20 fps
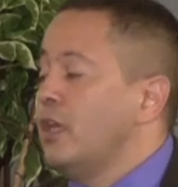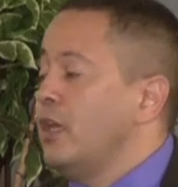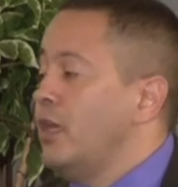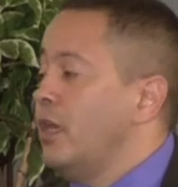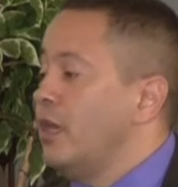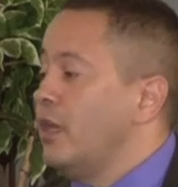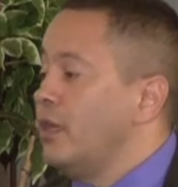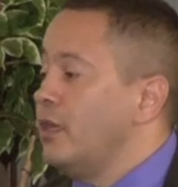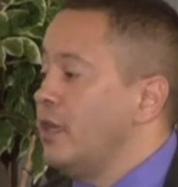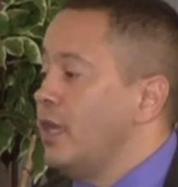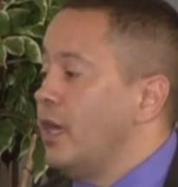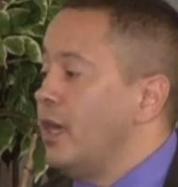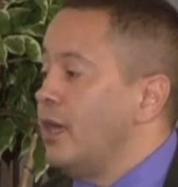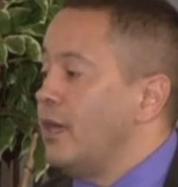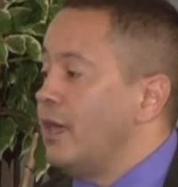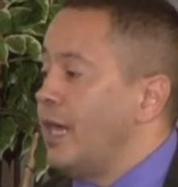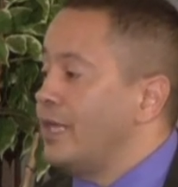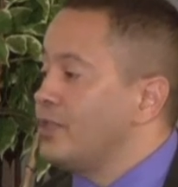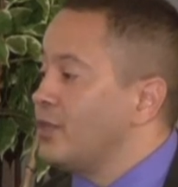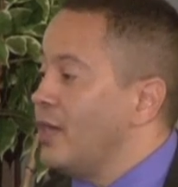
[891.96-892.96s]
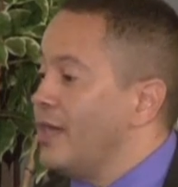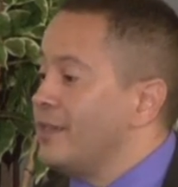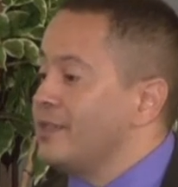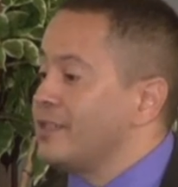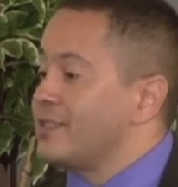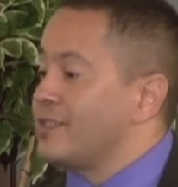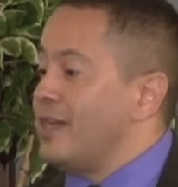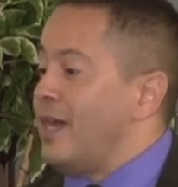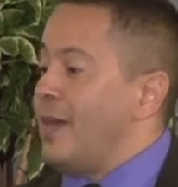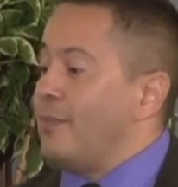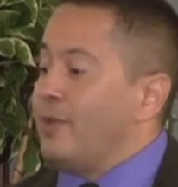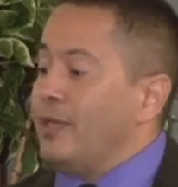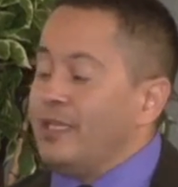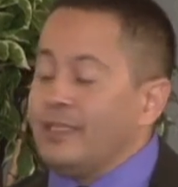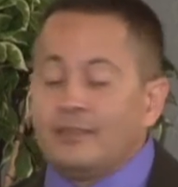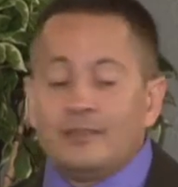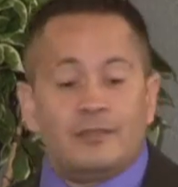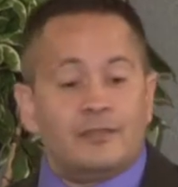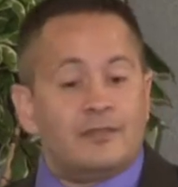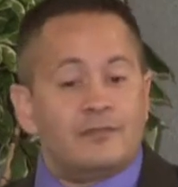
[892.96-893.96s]
and uh, I tried to stop
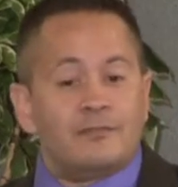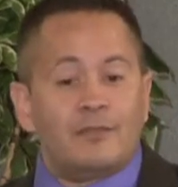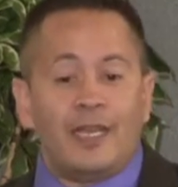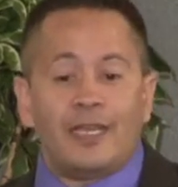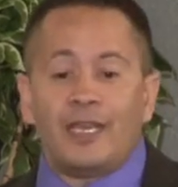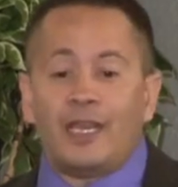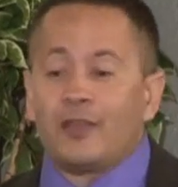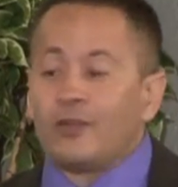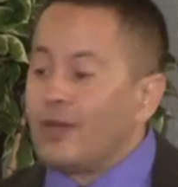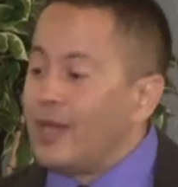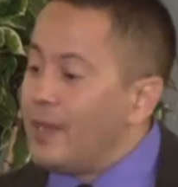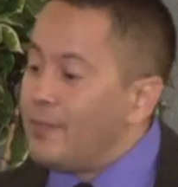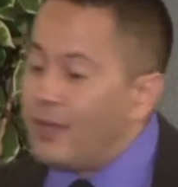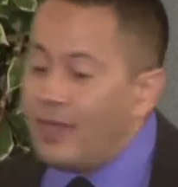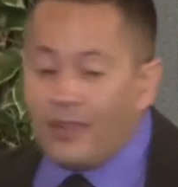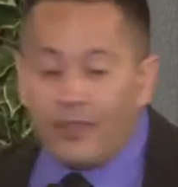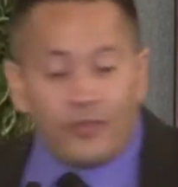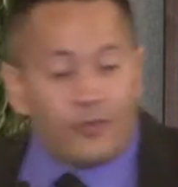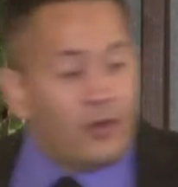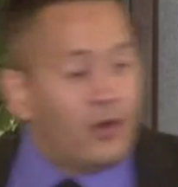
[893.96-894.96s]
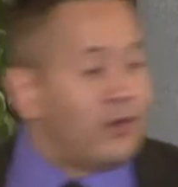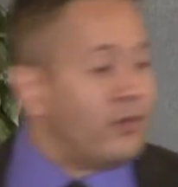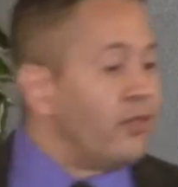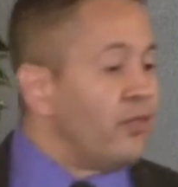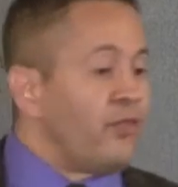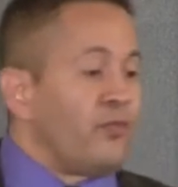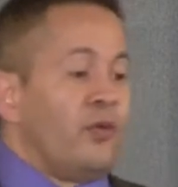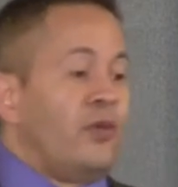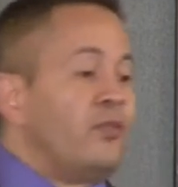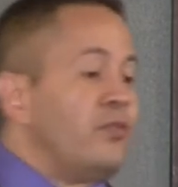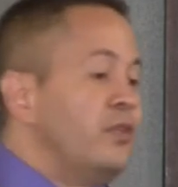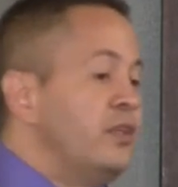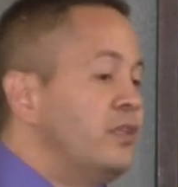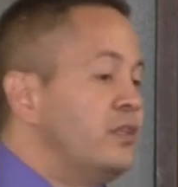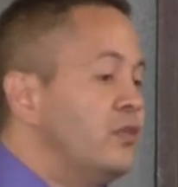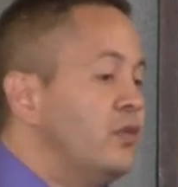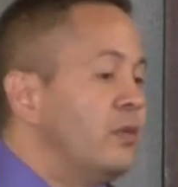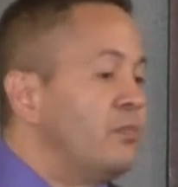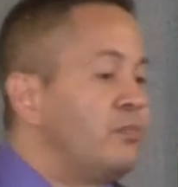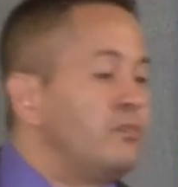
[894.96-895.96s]
it, and I got grabbed by the throat and thrown
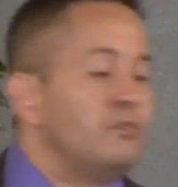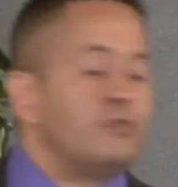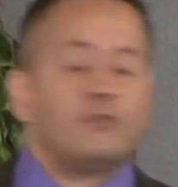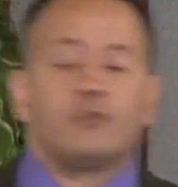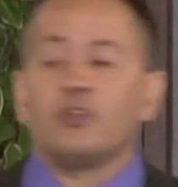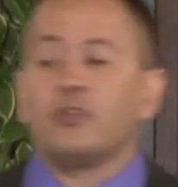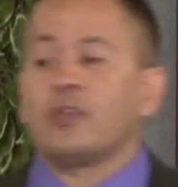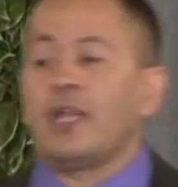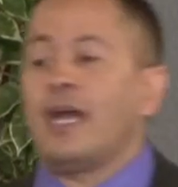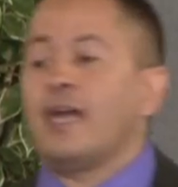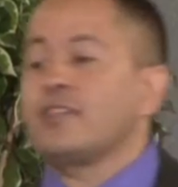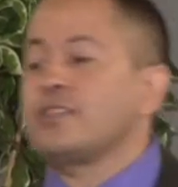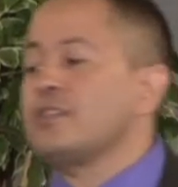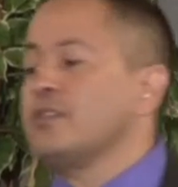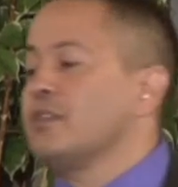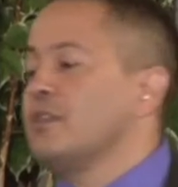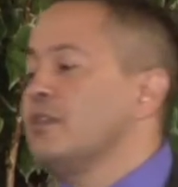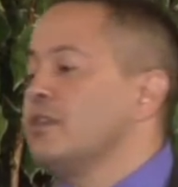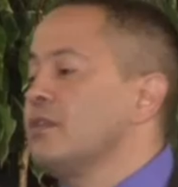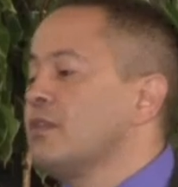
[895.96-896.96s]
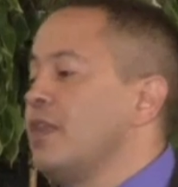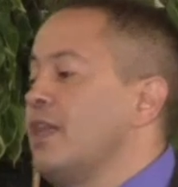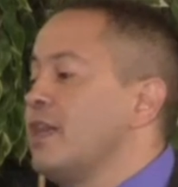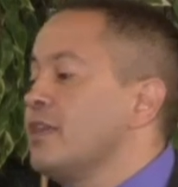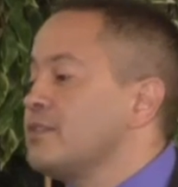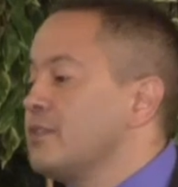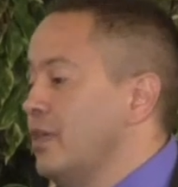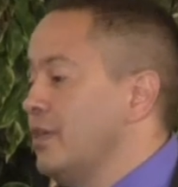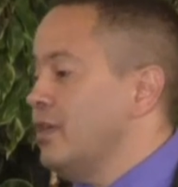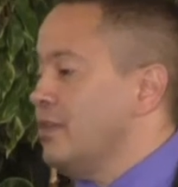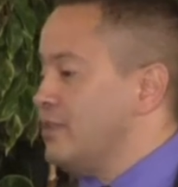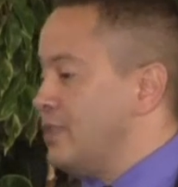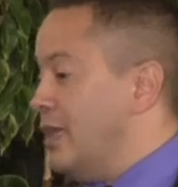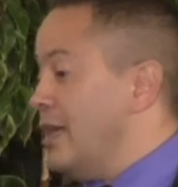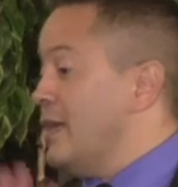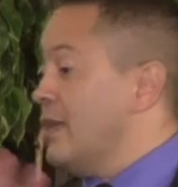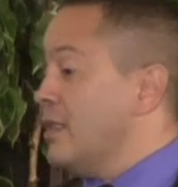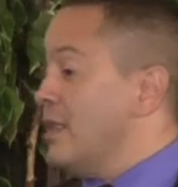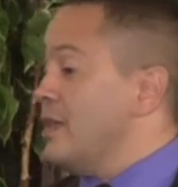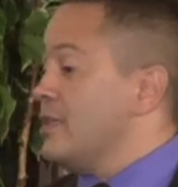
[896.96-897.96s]
into a glass, uh, glass uh,
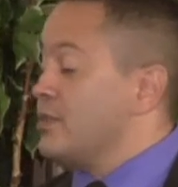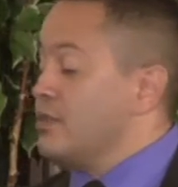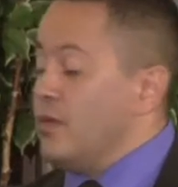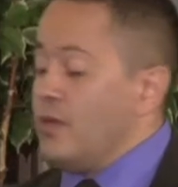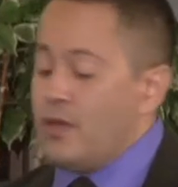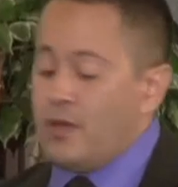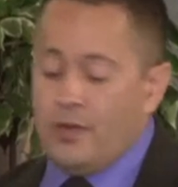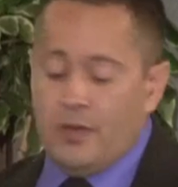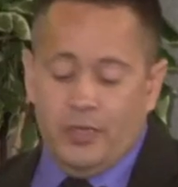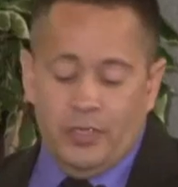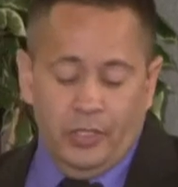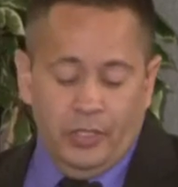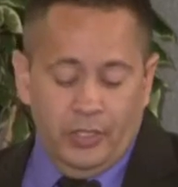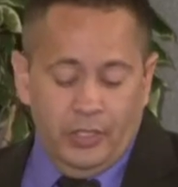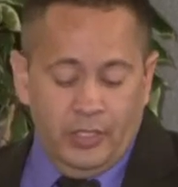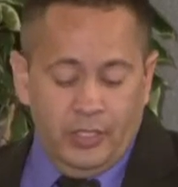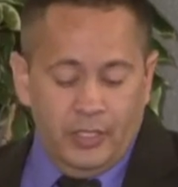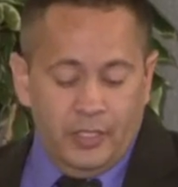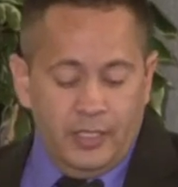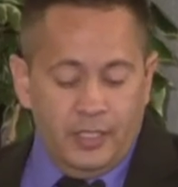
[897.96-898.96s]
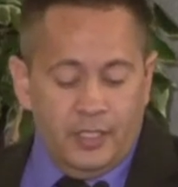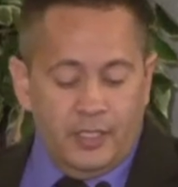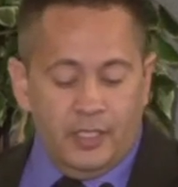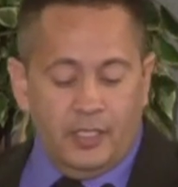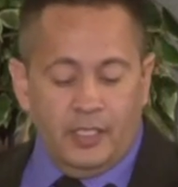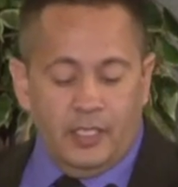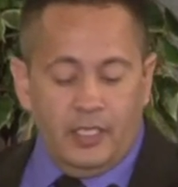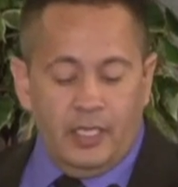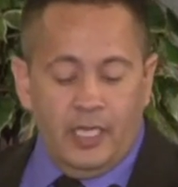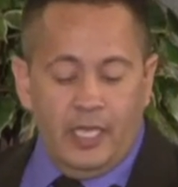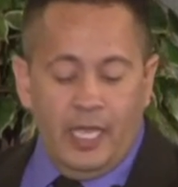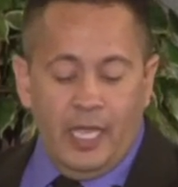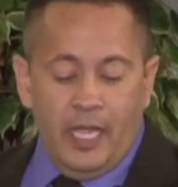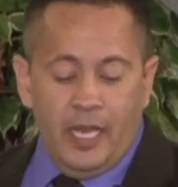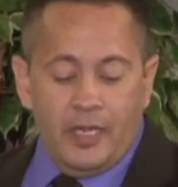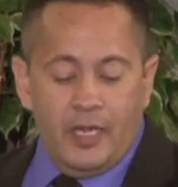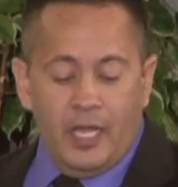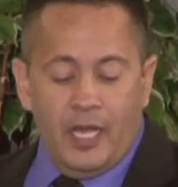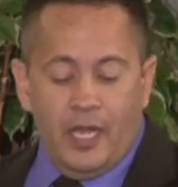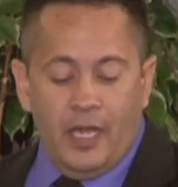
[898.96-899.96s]
sliding glass door.
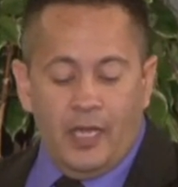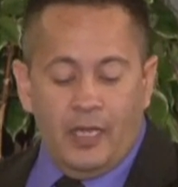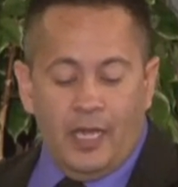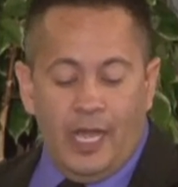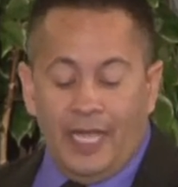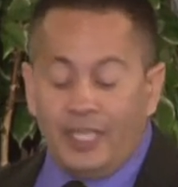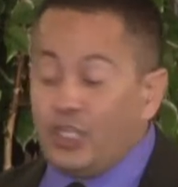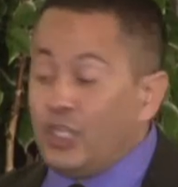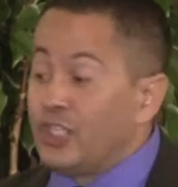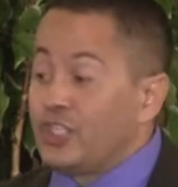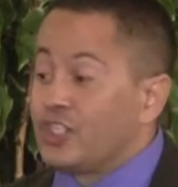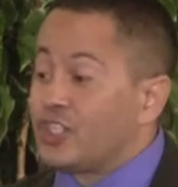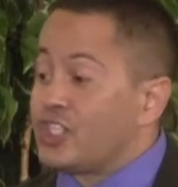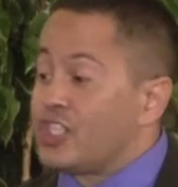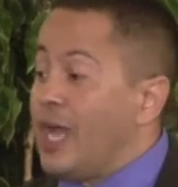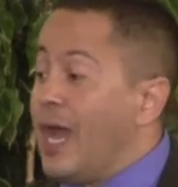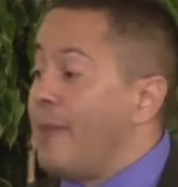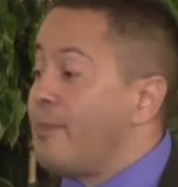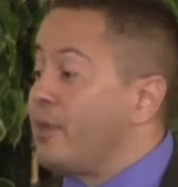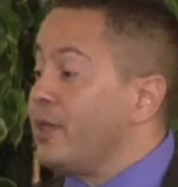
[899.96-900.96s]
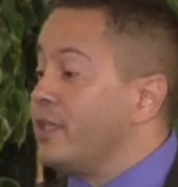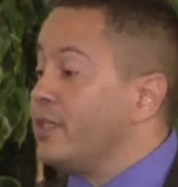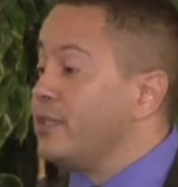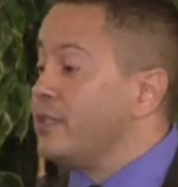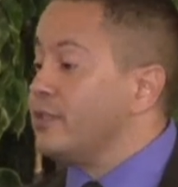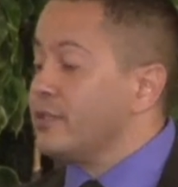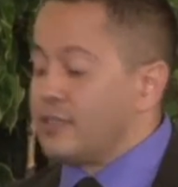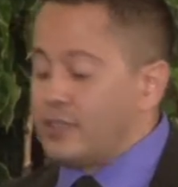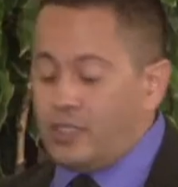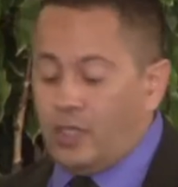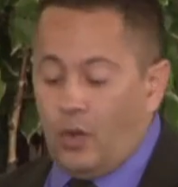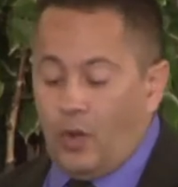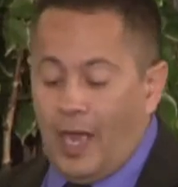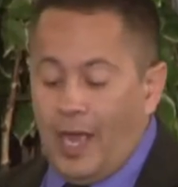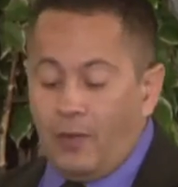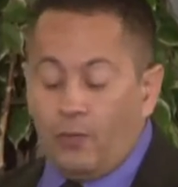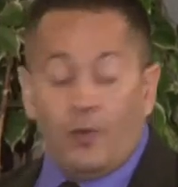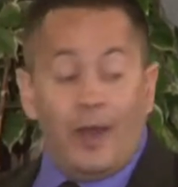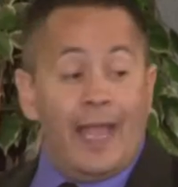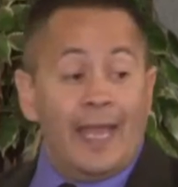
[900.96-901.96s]
And uh, I couldn't stop it, so
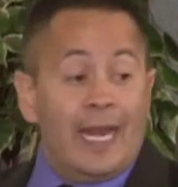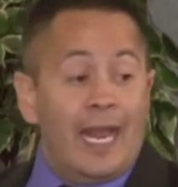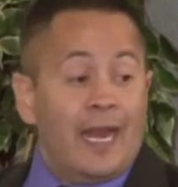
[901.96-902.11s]
I ran